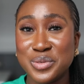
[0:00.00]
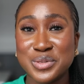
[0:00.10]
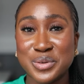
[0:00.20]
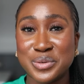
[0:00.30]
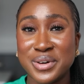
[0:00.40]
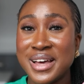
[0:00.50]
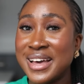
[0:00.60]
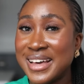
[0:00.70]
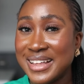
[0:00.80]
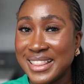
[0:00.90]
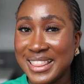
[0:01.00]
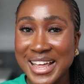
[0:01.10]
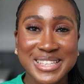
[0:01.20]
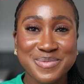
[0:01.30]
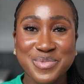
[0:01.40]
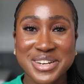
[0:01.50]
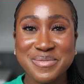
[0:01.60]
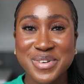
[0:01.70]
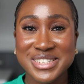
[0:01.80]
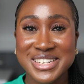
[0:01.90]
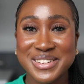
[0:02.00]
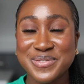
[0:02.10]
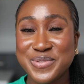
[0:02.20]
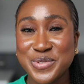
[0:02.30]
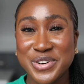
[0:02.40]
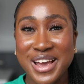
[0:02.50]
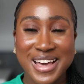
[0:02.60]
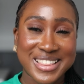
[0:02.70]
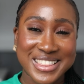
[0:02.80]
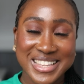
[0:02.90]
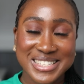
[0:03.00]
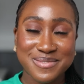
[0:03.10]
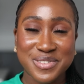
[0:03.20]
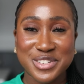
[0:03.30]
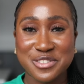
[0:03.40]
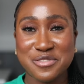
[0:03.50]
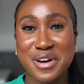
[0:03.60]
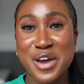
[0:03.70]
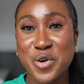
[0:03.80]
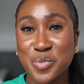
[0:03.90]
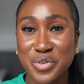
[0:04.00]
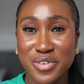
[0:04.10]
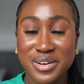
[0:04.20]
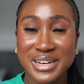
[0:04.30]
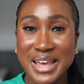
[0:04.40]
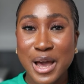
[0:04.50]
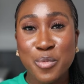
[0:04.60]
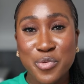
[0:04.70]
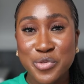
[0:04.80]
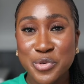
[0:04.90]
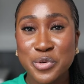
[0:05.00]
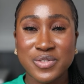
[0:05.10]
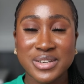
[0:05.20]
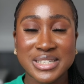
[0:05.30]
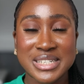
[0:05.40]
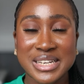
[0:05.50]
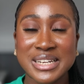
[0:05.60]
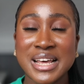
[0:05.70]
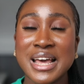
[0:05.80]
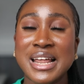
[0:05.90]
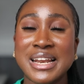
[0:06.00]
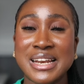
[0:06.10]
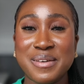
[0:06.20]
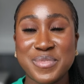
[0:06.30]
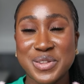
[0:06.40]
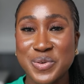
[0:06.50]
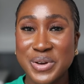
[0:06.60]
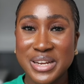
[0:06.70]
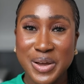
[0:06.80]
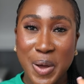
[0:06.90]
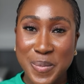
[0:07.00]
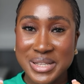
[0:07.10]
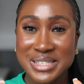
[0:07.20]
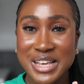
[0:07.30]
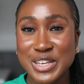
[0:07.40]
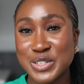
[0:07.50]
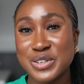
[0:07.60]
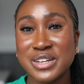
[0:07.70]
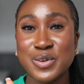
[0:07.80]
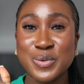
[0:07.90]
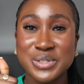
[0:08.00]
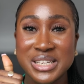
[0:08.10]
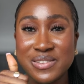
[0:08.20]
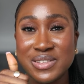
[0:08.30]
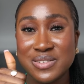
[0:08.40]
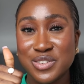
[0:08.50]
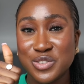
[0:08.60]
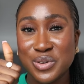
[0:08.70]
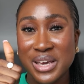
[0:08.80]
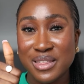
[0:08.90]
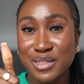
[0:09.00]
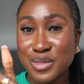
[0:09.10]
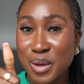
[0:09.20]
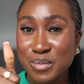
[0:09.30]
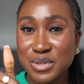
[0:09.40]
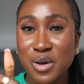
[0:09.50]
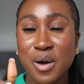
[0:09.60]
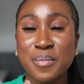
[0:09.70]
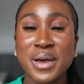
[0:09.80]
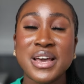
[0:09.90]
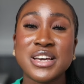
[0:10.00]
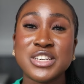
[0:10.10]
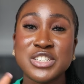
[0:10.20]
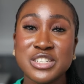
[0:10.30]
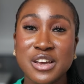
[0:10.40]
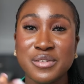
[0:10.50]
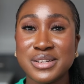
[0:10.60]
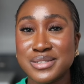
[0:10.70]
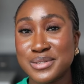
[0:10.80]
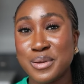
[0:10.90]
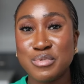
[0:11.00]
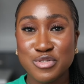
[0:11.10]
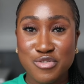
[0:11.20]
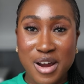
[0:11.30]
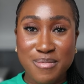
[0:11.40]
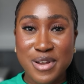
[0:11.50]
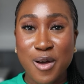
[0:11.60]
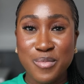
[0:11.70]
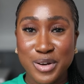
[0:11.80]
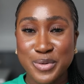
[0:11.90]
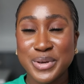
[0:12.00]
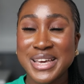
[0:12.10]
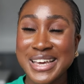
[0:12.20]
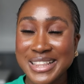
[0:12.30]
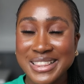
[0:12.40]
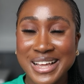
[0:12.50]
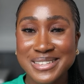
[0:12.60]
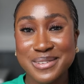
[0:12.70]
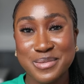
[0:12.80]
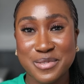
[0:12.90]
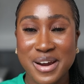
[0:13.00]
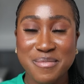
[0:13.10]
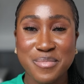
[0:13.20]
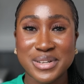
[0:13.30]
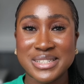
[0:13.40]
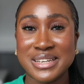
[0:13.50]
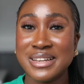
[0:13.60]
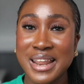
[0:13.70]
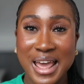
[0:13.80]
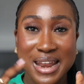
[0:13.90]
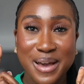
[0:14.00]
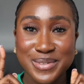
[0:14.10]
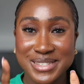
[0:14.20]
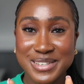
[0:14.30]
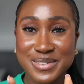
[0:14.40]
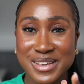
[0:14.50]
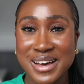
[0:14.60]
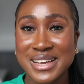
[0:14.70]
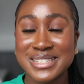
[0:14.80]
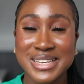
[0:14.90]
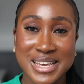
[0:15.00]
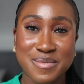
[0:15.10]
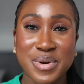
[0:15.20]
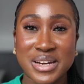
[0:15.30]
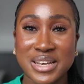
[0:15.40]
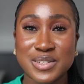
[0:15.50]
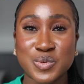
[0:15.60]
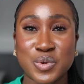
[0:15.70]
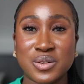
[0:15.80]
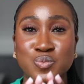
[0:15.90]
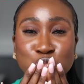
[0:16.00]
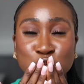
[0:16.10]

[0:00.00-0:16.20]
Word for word: So that's pretty much it for this video. I hope you found it helpful. If you did, let me know in the comment section. Also give this video a thumbs up, share it, subscribe down below, hit that subscribe button, and I'll see you guys in my next one.